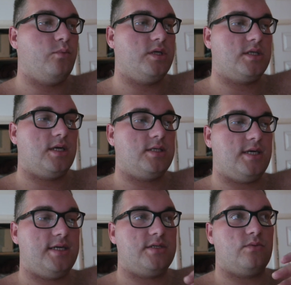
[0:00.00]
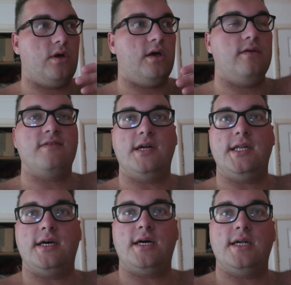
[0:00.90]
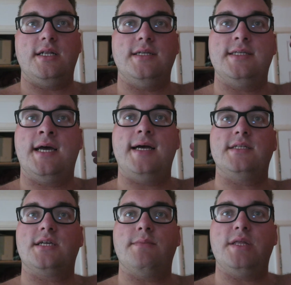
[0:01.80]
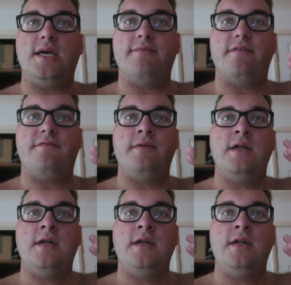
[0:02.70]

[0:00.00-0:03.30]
which I did over in Ireland, and some of the other